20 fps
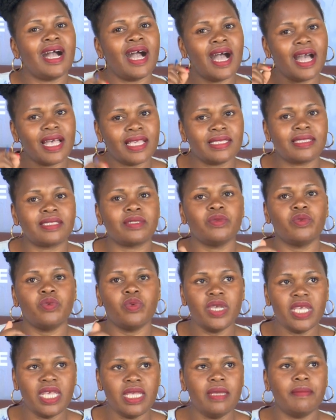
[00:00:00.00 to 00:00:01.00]
As
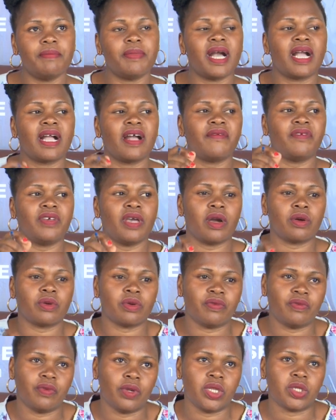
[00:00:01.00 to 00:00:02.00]
we, Bangafi
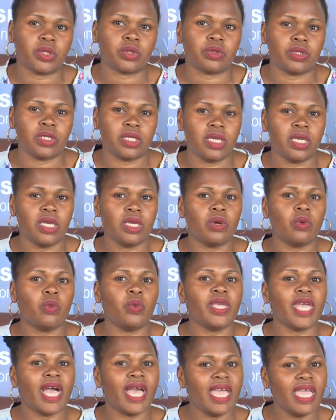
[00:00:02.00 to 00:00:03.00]
Agroforestry,
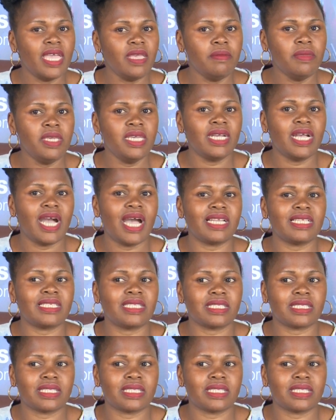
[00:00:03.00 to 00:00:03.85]
we are aiming at